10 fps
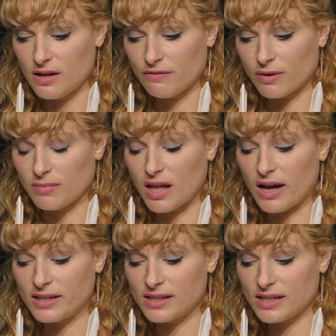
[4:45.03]
from
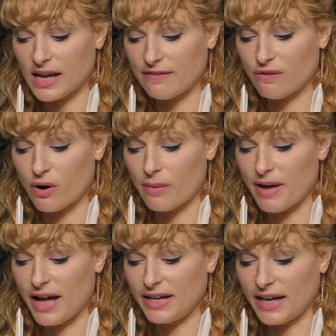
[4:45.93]
lust, a
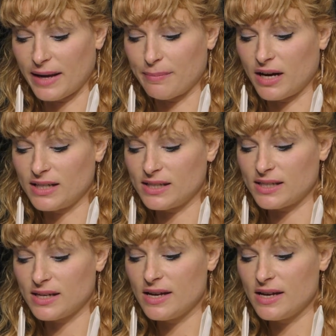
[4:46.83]
format, a must,